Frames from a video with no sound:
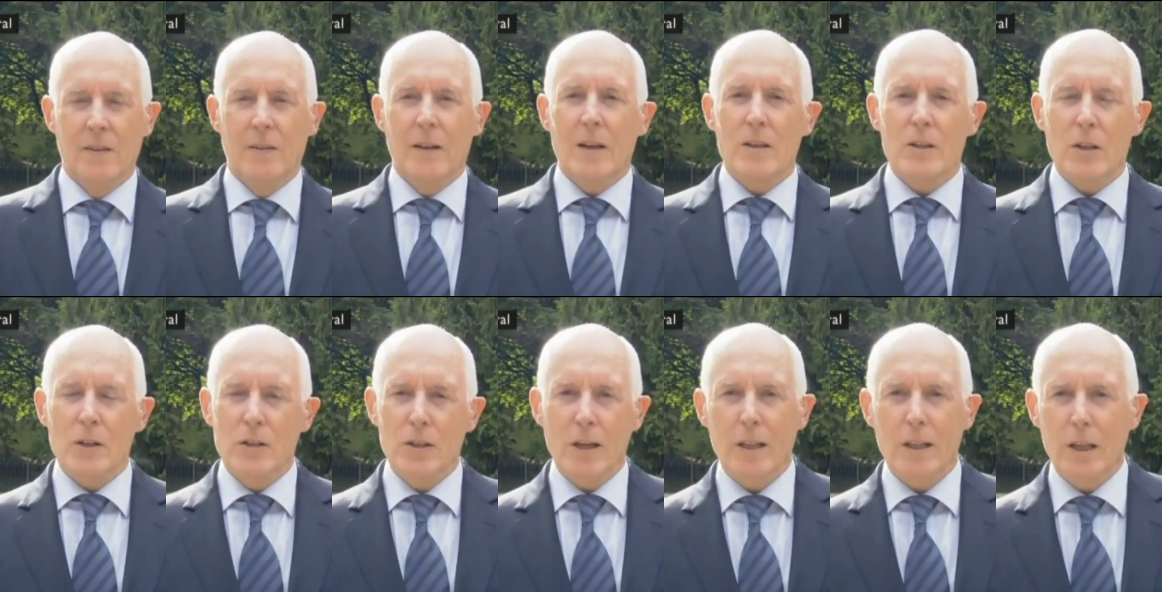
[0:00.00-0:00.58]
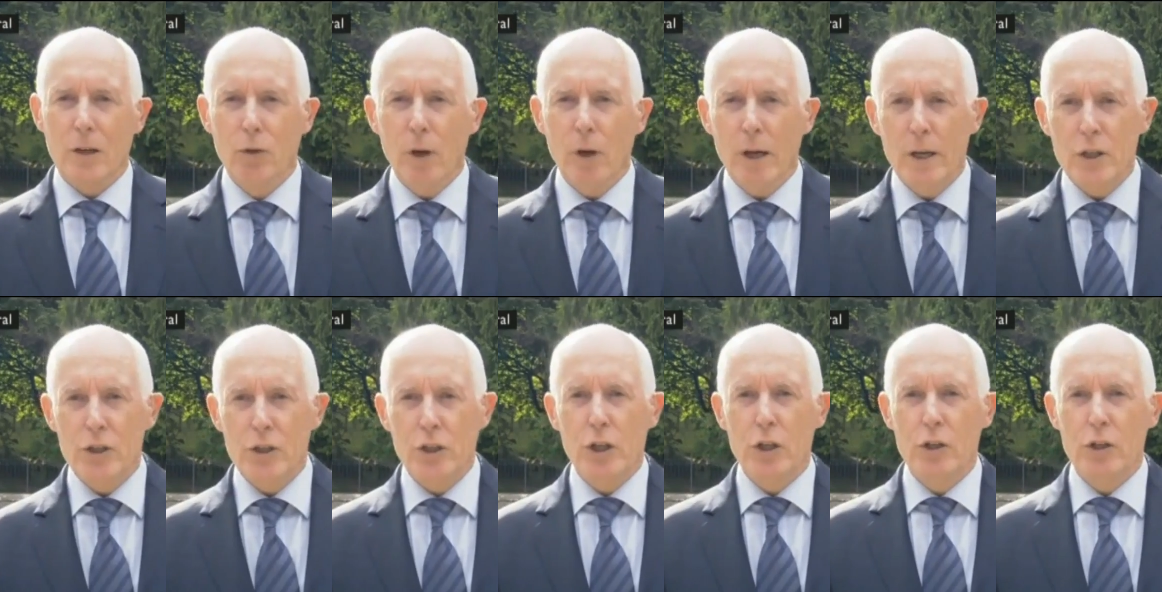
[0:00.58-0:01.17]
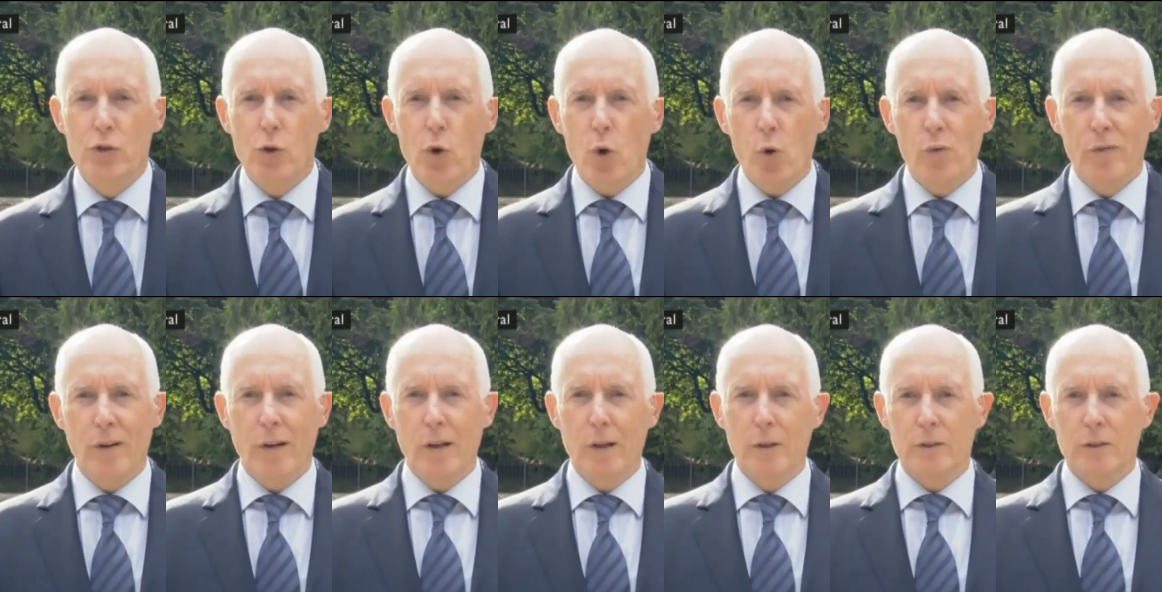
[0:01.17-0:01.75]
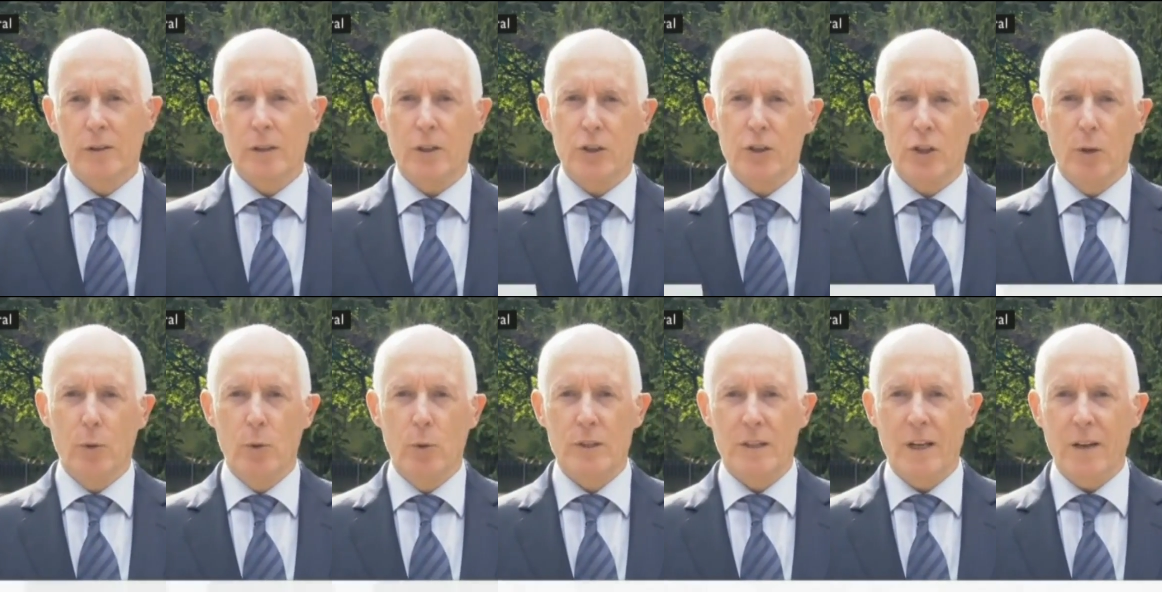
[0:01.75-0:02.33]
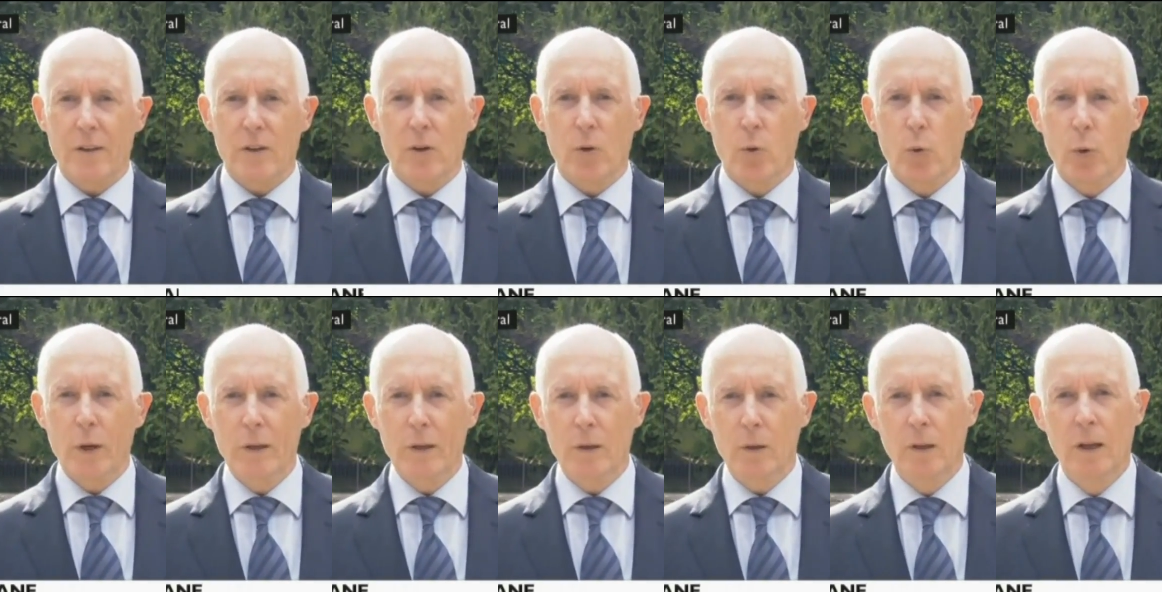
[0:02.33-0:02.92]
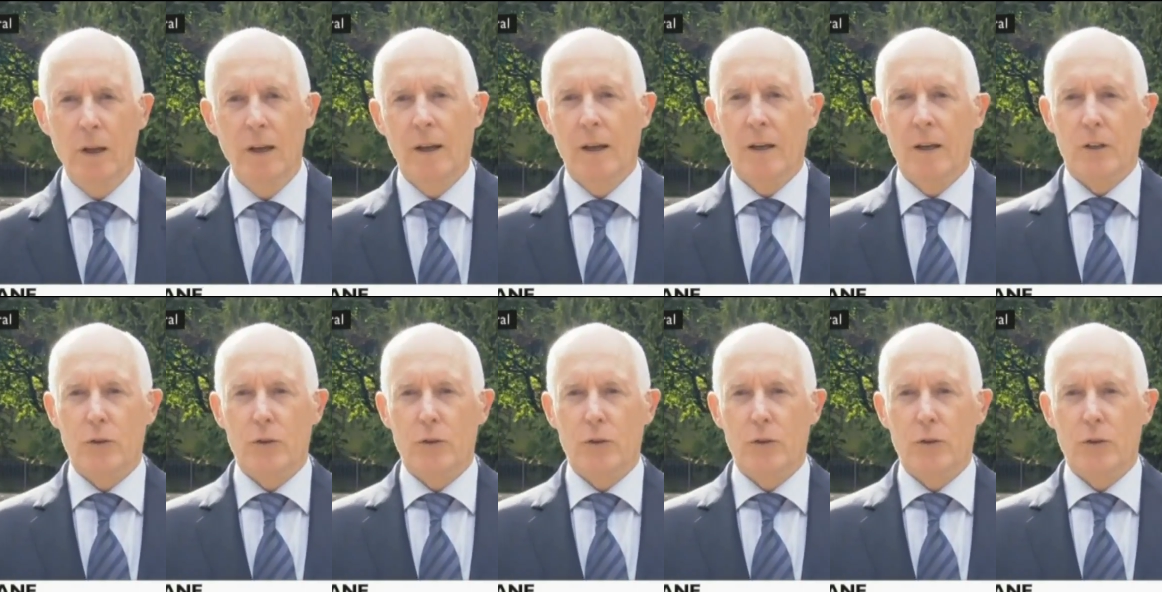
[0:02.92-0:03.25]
That's exactly right. She drove out, she was at the wheel,